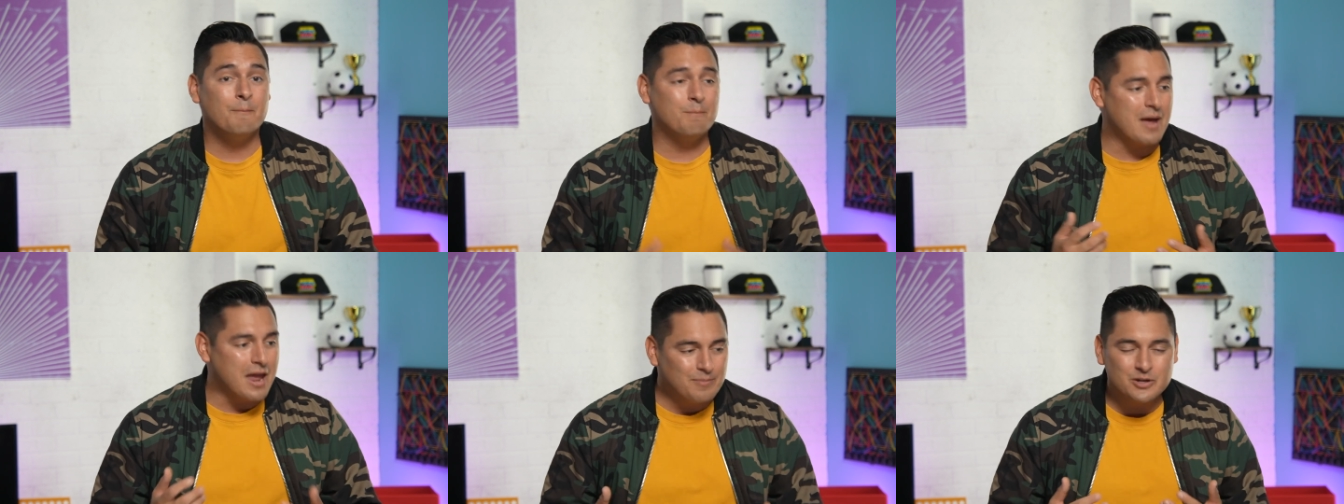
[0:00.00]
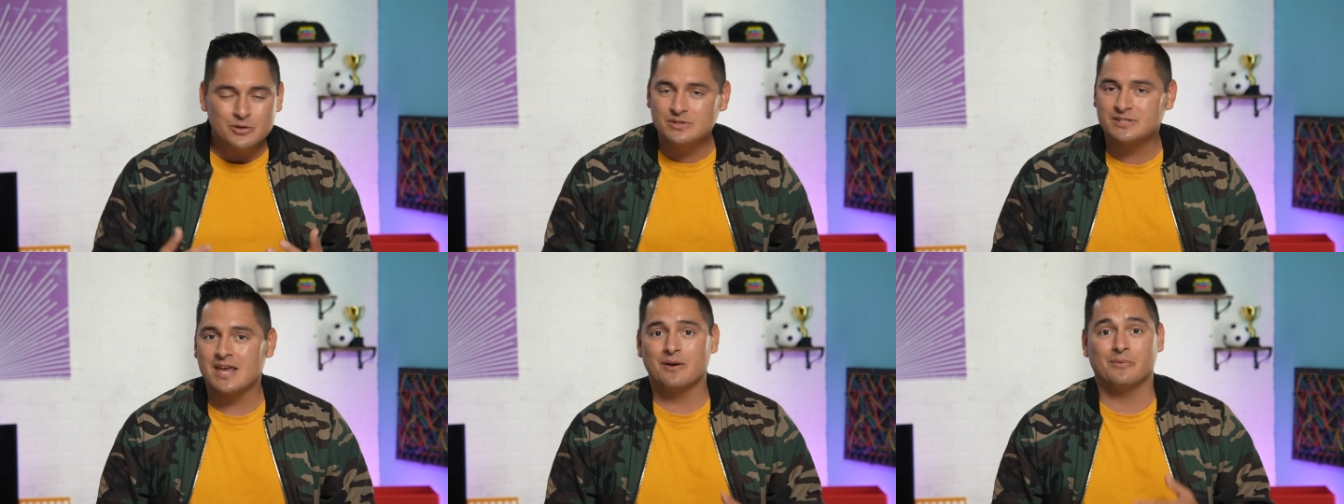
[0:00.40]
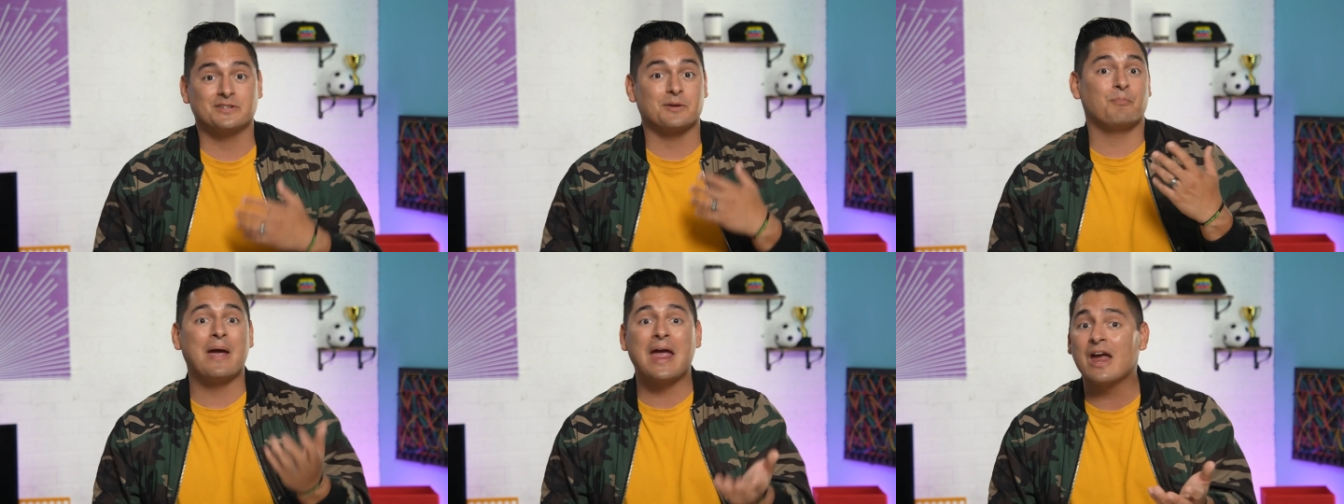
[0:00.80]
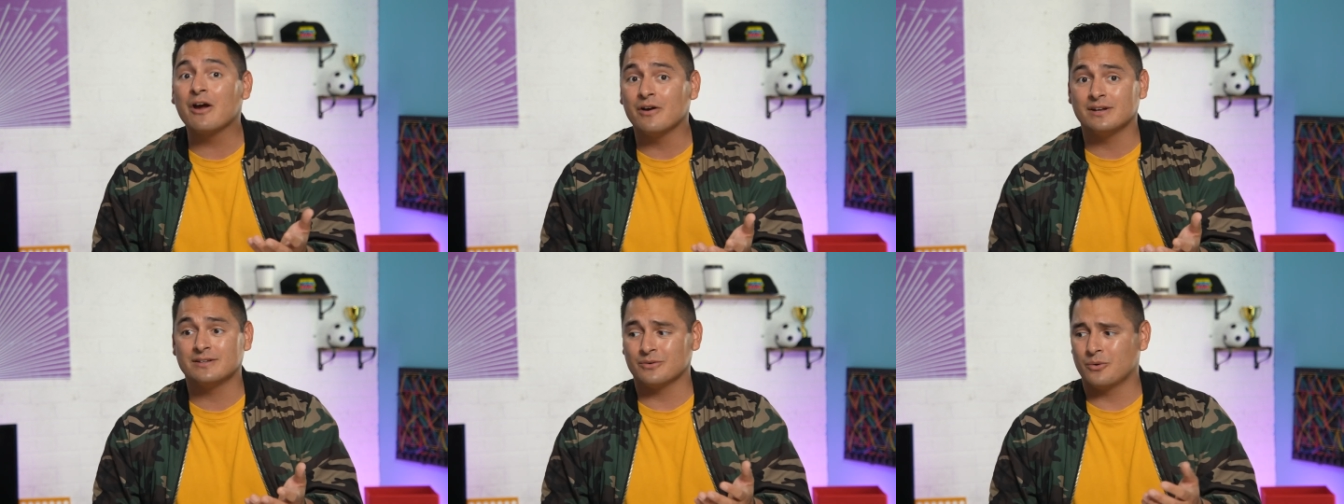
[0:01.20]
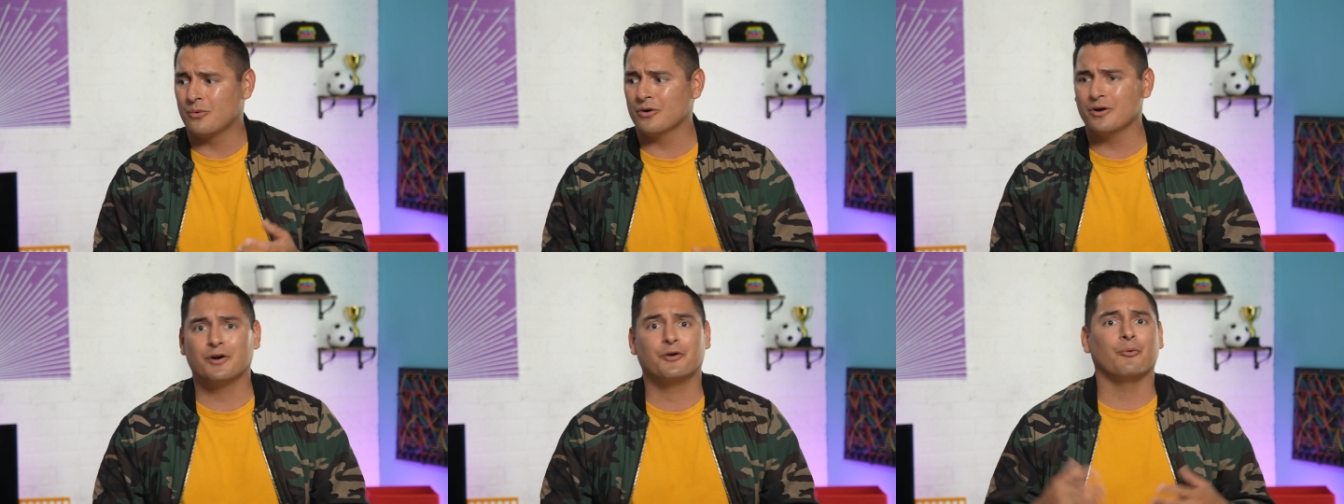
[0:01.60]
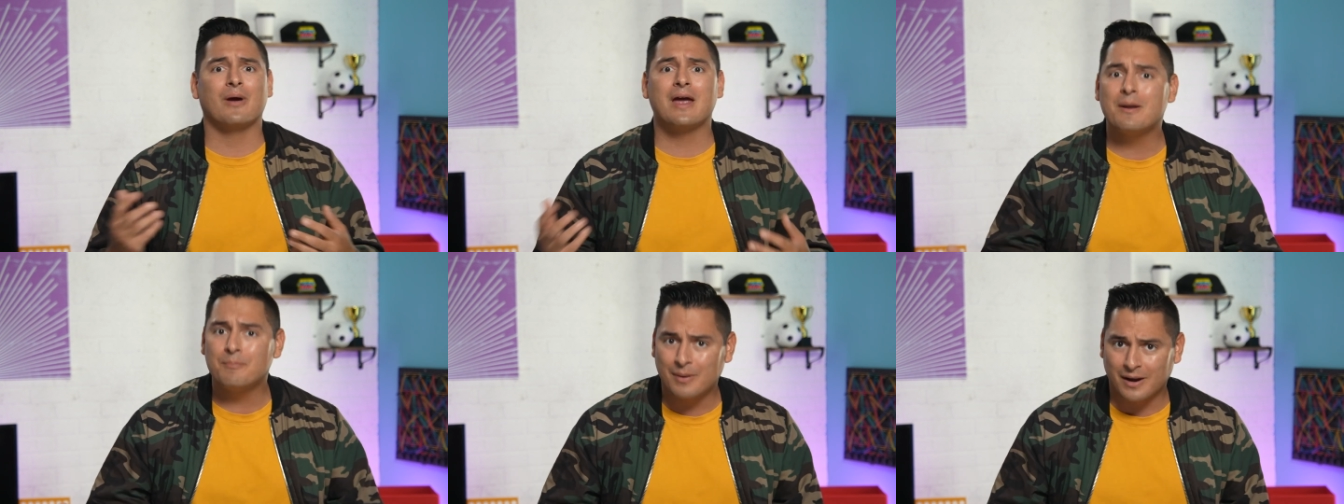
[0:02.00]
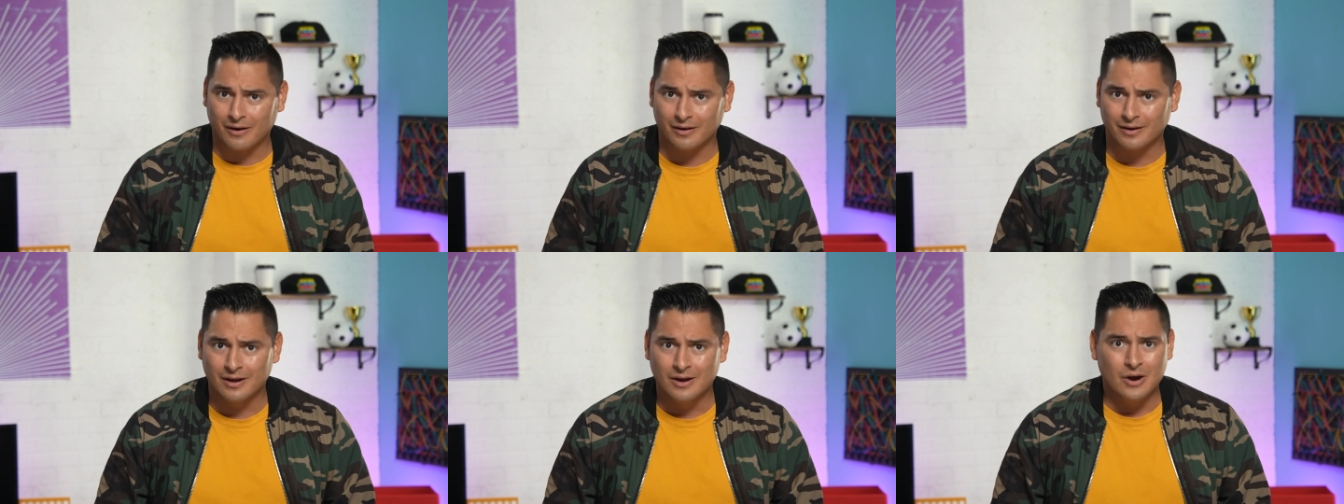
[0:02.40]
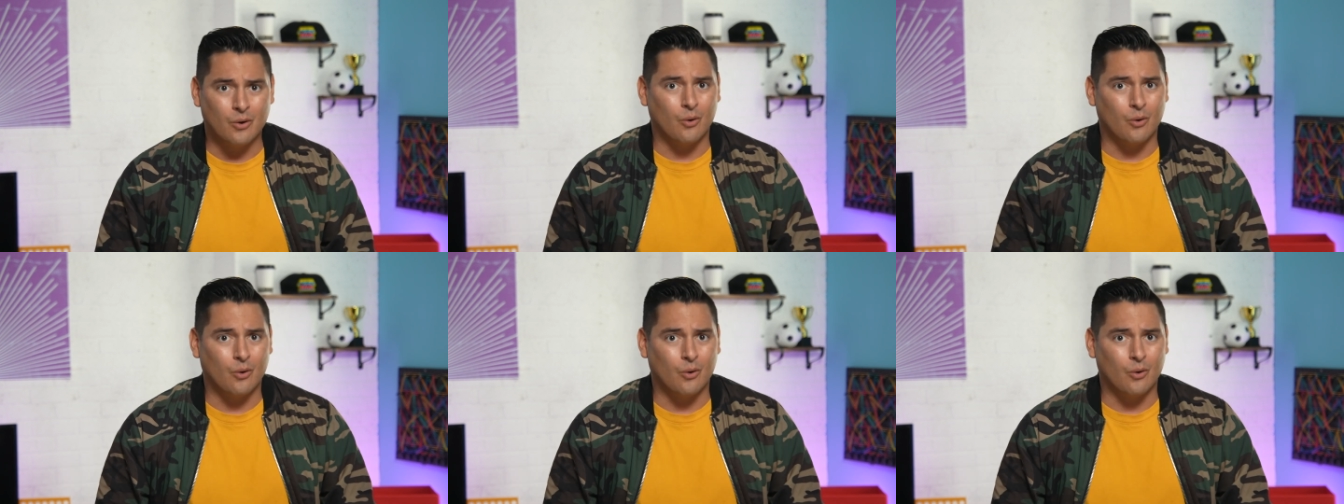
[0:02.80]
maybe you'd say it was a parent or a grandparent